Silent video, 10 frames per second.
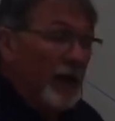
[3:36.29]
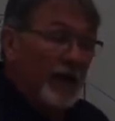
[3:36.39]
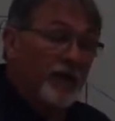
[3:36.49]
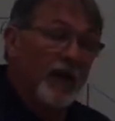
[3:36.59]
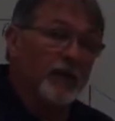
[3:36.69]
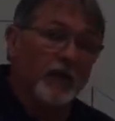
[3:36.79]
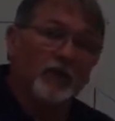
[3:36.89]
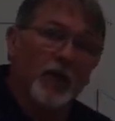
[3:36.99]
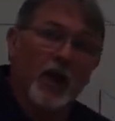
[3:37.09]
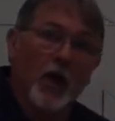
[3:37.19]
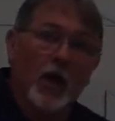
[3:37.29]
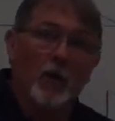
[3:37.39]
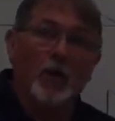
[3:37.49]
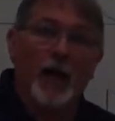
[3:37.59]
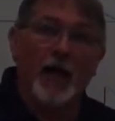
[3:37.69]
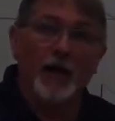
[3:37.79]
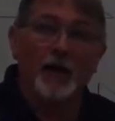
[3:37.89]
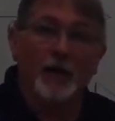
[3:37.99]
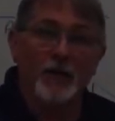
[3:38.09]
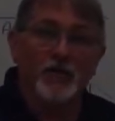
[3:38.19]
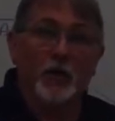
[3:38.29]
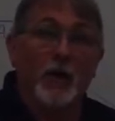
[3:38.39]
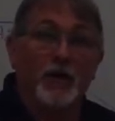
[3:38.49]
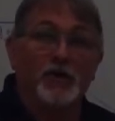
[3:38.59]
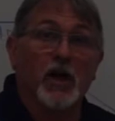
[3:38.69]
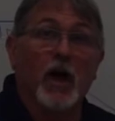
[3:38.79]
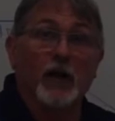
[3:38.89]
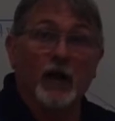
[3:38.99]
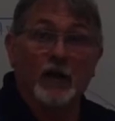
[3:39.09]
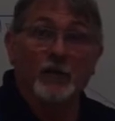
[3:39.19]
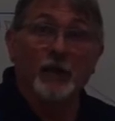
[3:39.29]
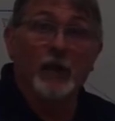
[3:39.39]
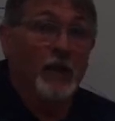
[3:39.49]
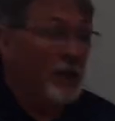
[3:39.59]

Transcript: At the end of this video, I will add a screenshot of